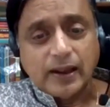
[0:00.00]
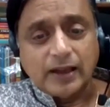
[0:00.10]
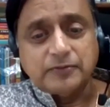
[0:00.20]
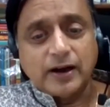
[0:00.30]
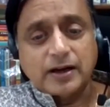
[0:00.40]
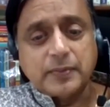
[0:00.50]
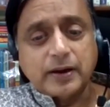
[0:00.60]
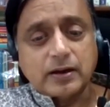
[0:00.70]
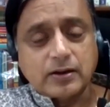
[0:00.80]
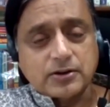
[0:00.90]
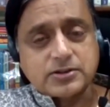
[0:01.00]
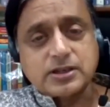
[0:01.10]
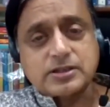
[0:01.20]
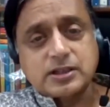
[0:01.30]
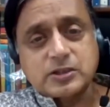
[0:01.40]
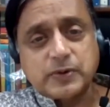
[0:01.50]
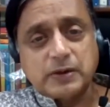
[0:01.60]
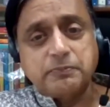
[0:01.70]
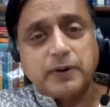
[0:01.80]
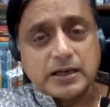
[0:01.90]
environmental consciousness
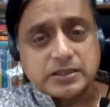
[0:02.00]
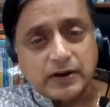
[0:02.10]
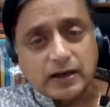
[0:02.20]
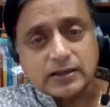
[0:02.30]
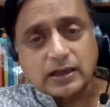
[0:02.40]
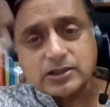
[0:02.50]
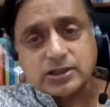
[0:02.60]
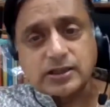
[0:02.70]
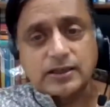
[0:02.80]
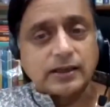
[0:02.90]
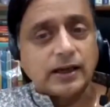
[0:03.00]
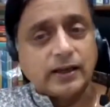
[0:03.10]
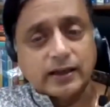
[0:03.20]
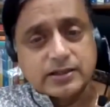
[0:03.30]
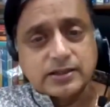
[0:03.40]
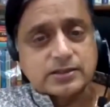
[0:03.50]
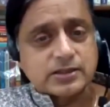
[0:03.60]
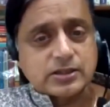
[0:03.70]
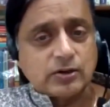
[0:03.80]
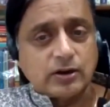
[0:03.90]
being part of our culture and our heritage
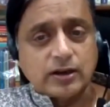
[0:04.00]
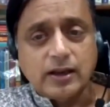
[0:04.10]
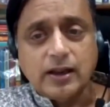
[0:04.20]
and so on,